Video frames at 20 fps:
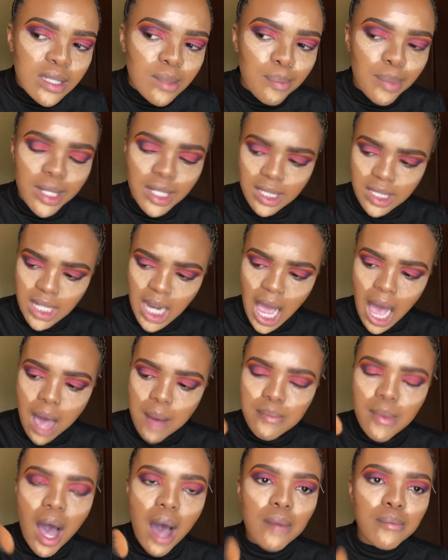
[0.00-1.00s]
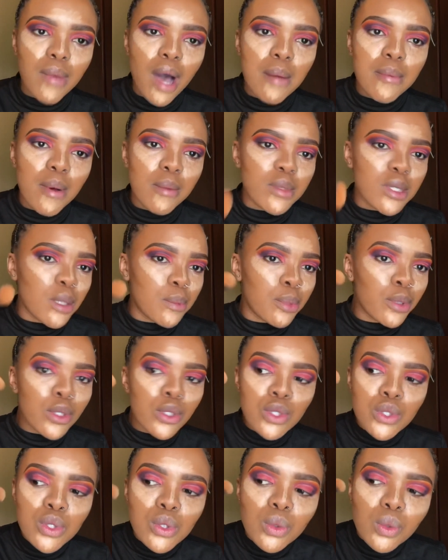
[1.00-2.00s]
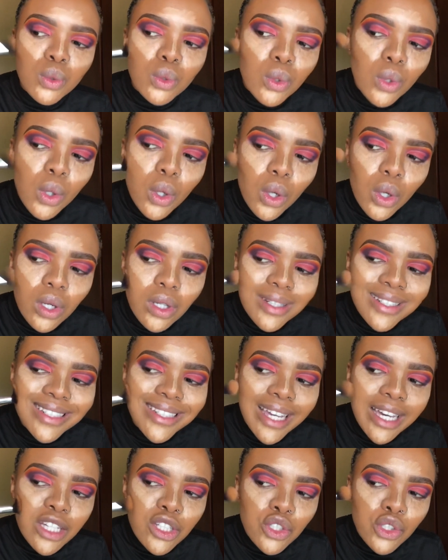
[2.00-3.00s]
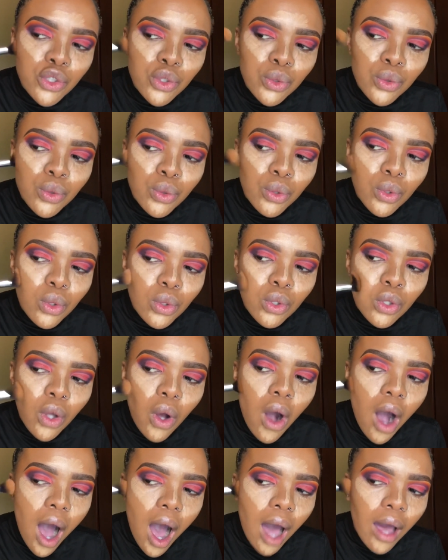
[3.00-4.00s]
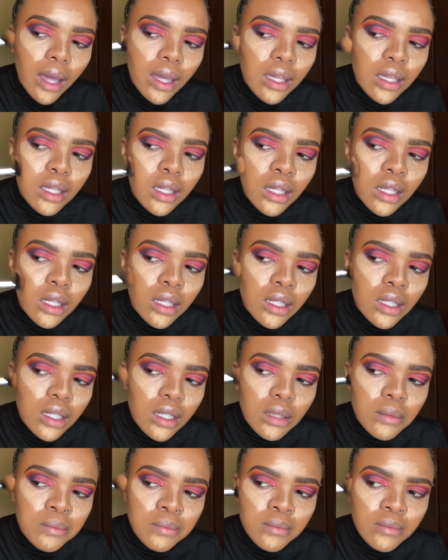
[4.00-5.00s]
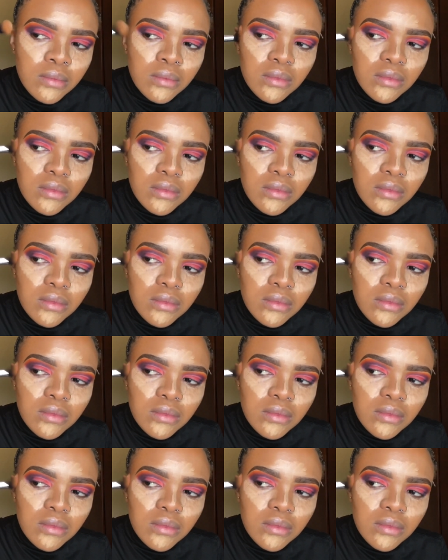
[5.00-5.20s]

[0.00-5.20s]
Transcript: but I'm supposed to date you. Yo, hi. Mm-mm.